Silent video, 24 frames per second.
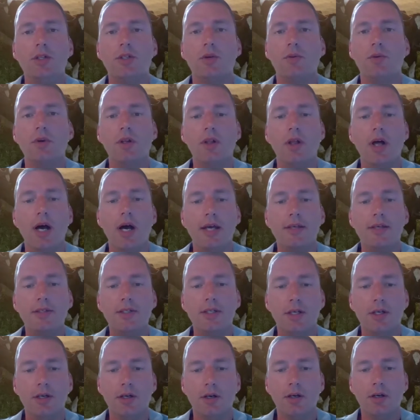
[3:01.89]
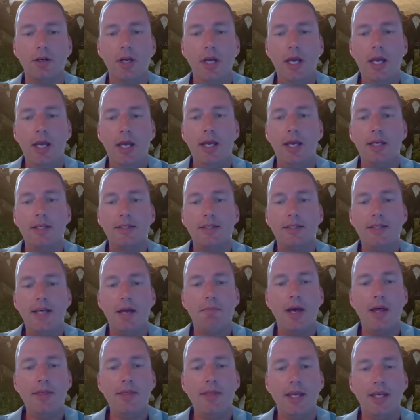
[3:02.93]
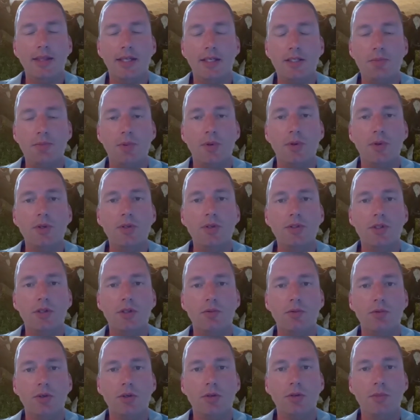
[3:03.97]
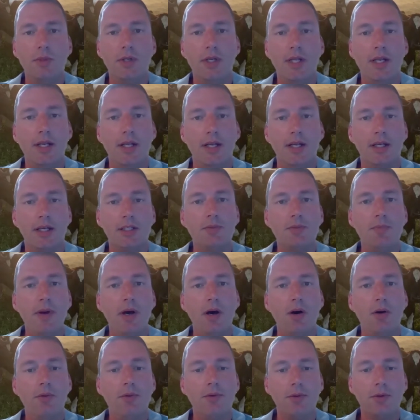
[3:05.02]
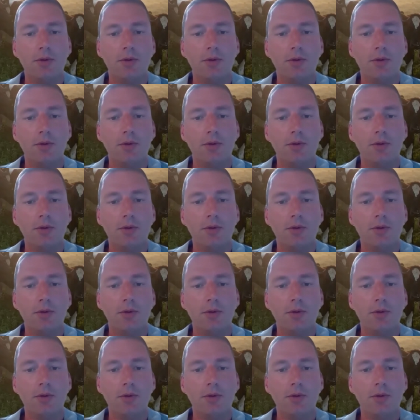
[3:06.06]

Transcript: realize here is that methane that's produced in the ruminant and expelled